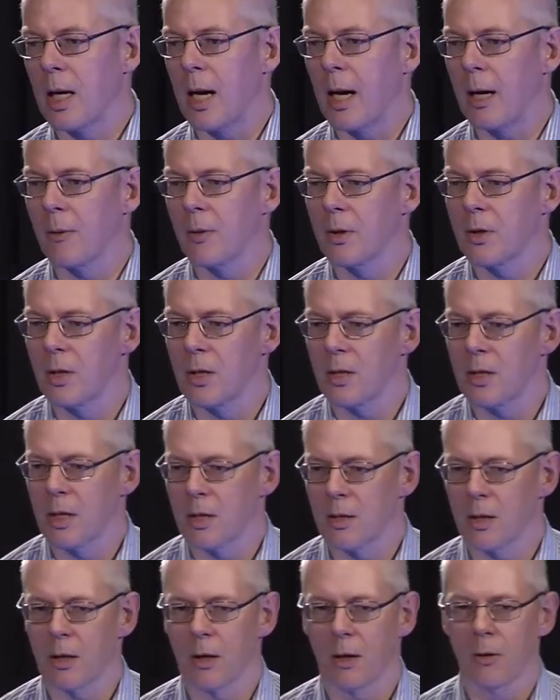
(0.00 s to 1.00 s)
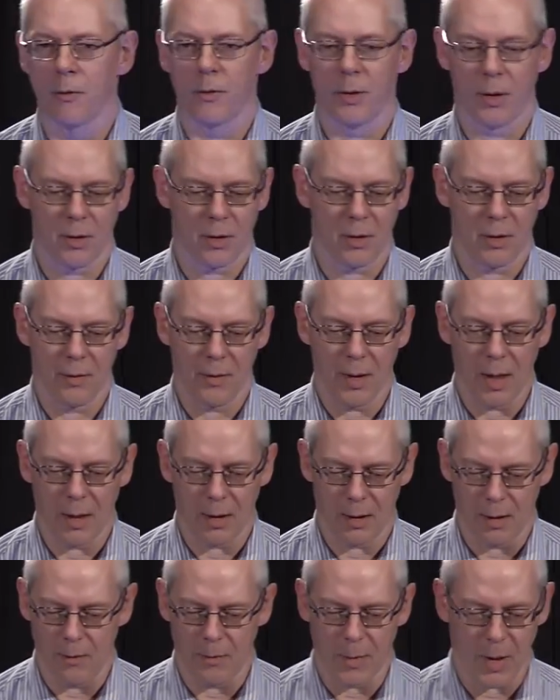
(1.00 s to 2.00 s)
languages. There's a Go version of it
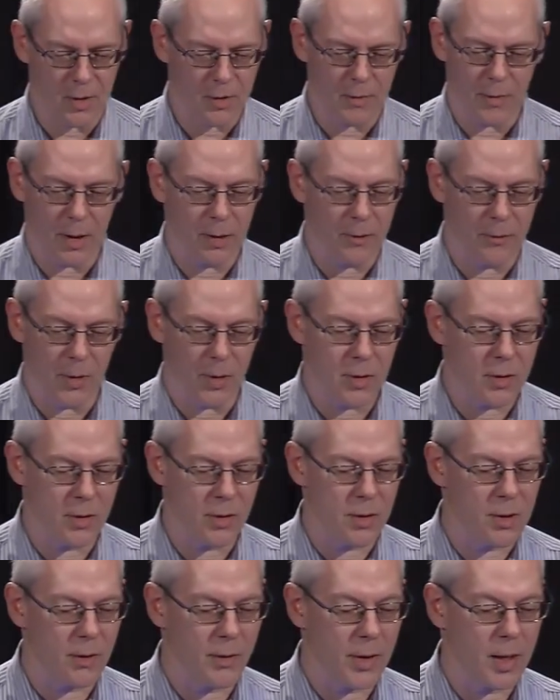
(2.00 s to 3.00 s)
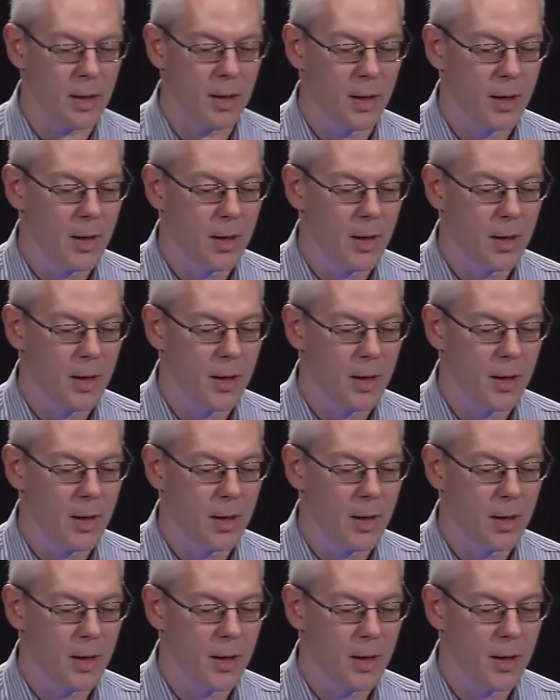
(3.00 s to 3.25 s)
and a bunch of other versions of it.